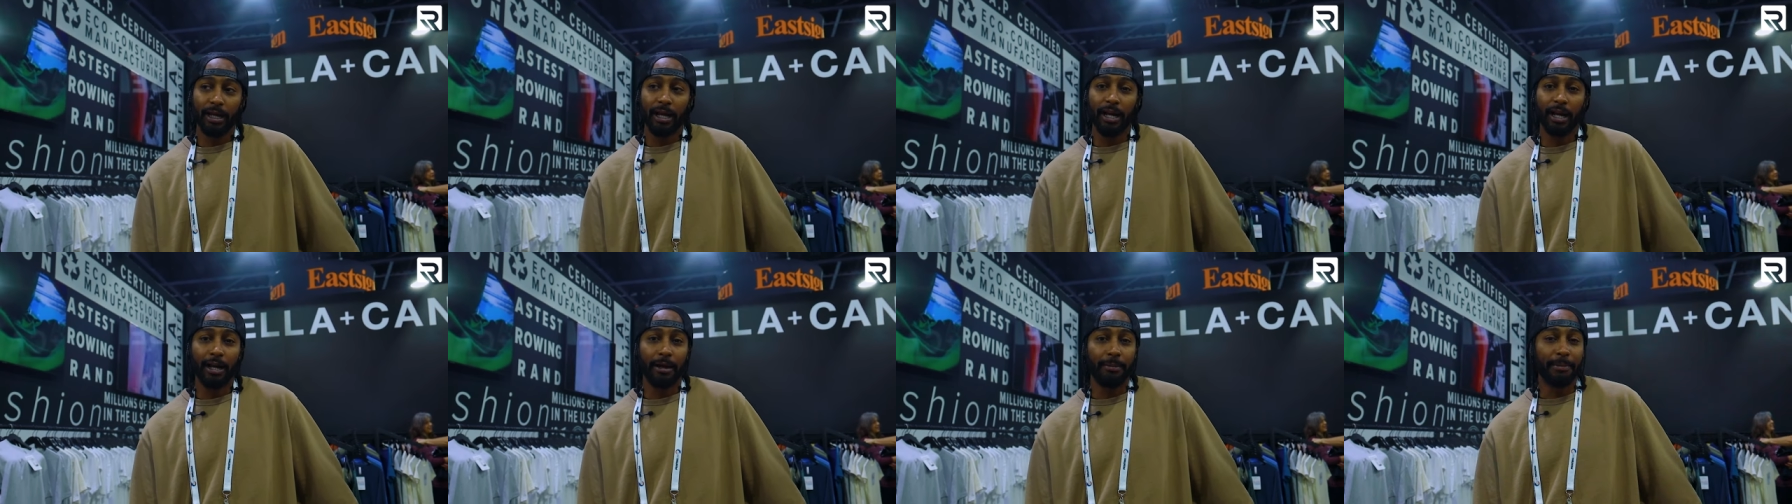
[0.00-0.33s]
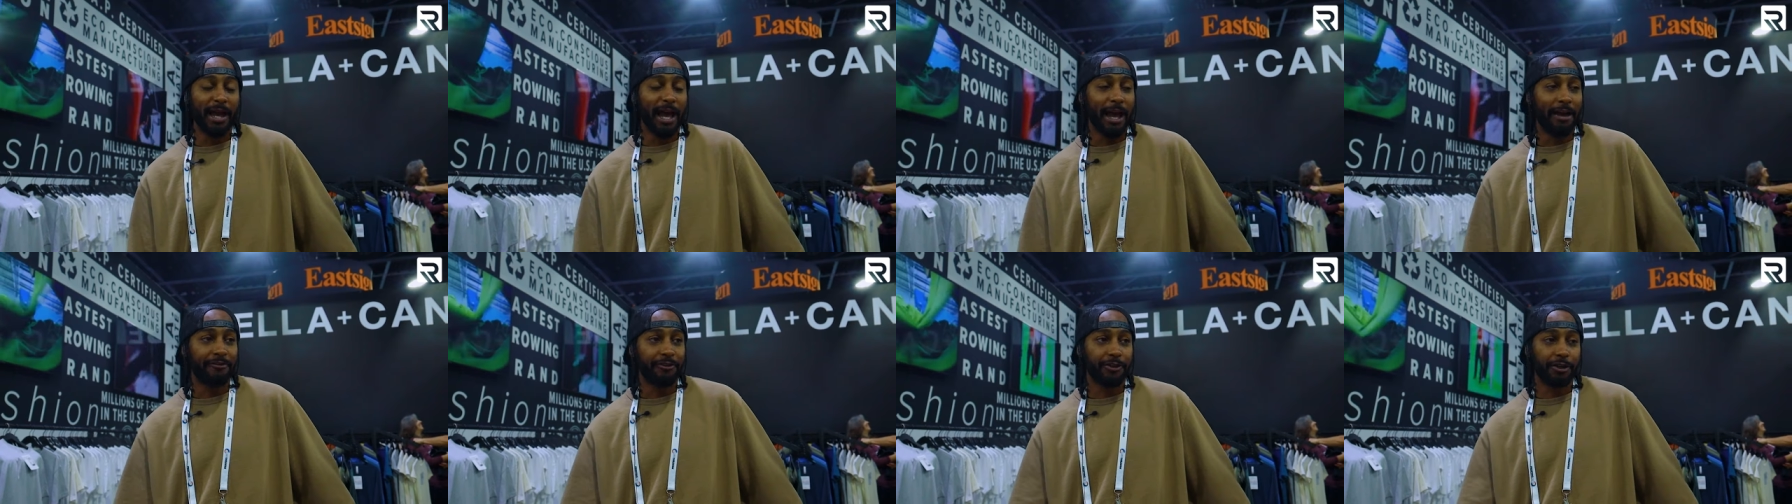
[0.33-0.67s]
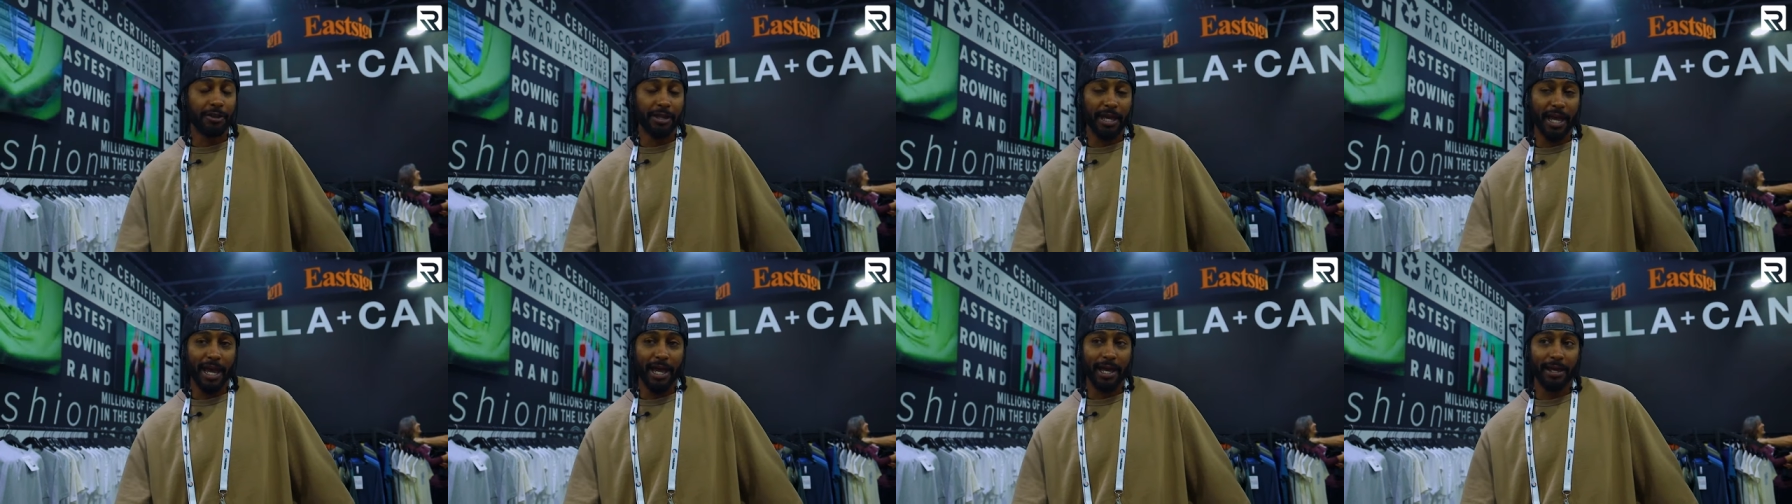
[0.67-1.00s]
Um,
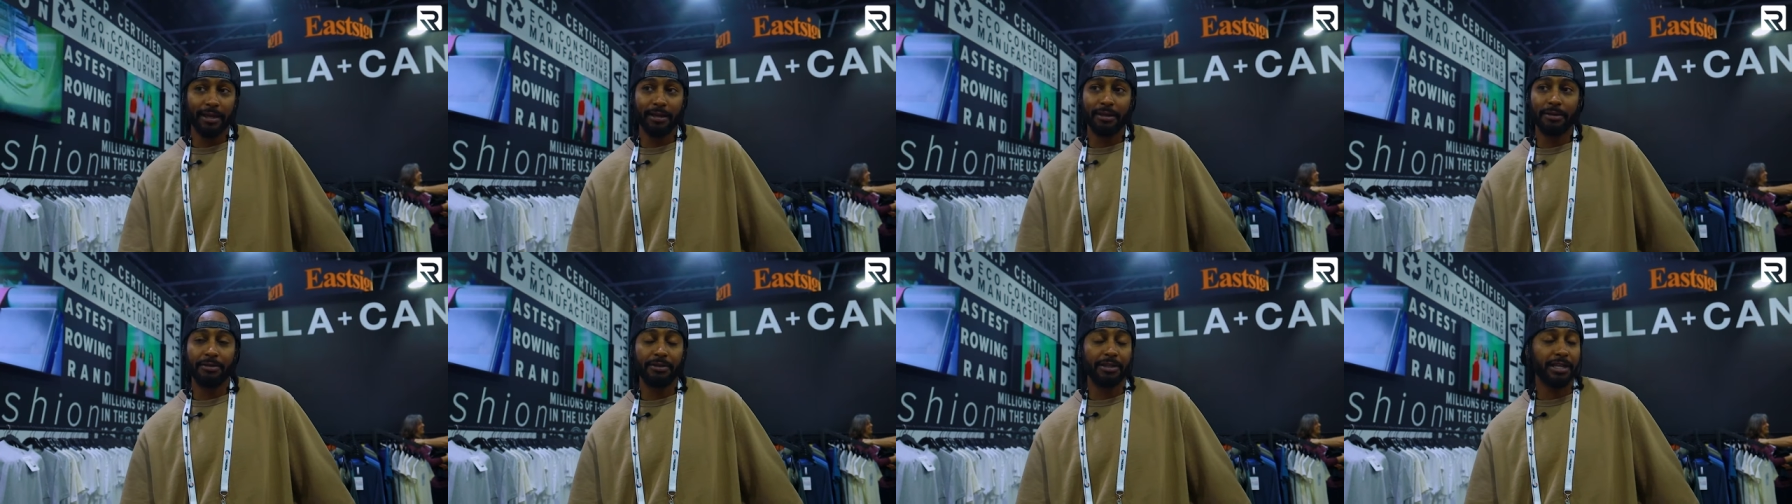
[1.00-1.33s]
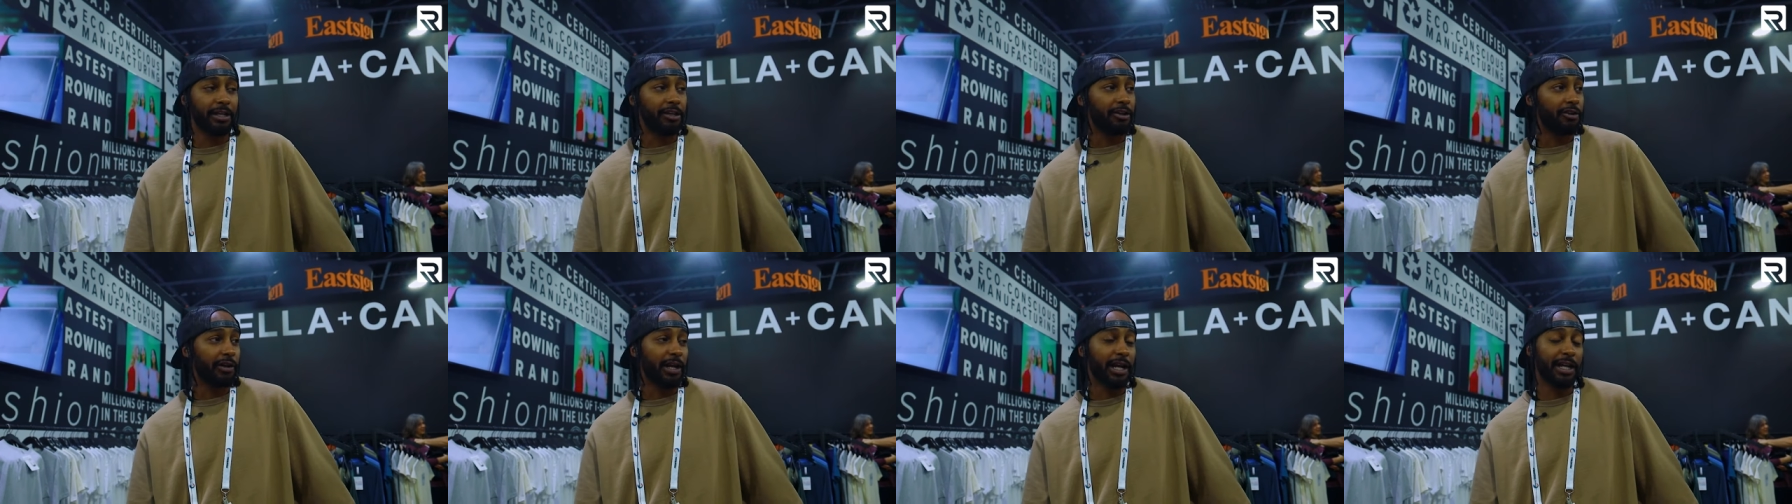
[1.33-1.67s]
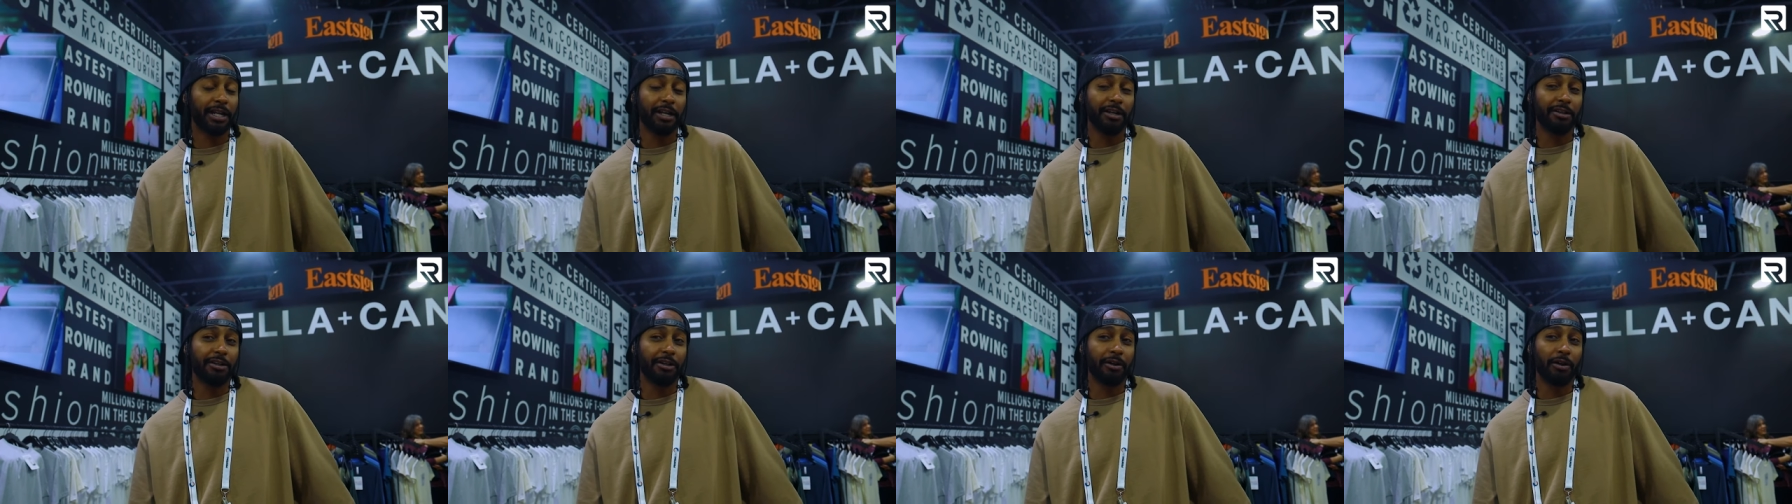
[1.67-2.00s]
after that, they
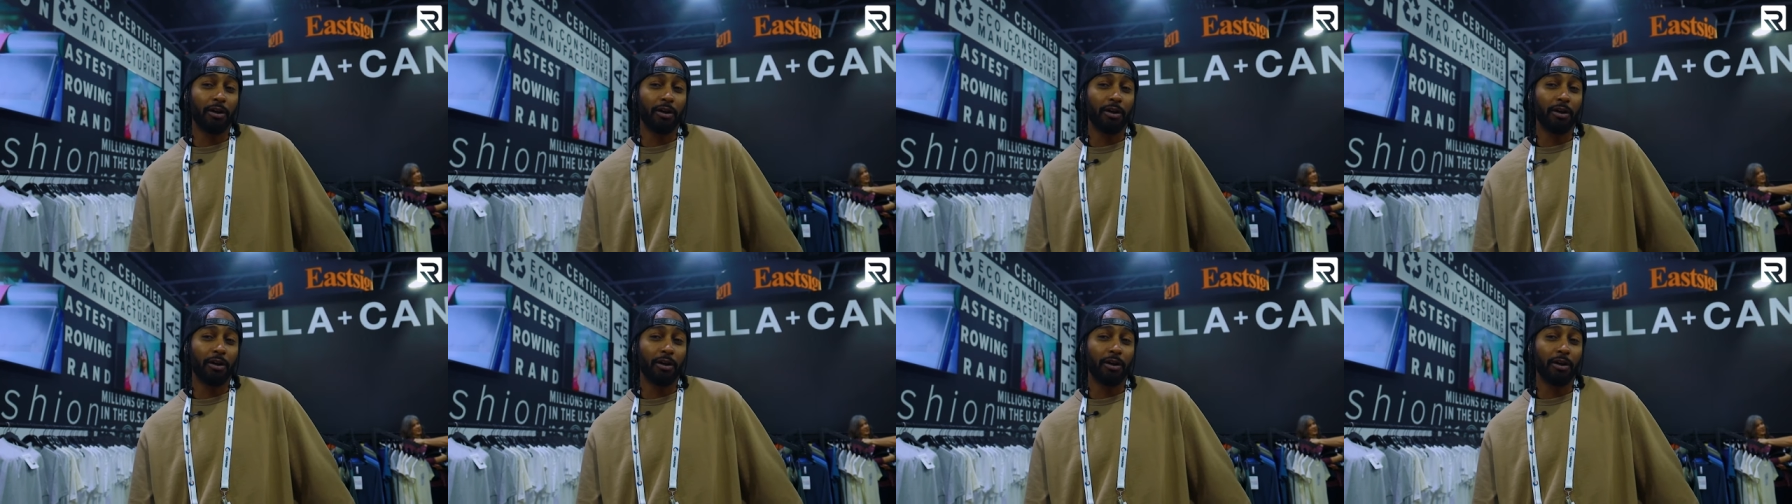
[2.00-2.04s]
created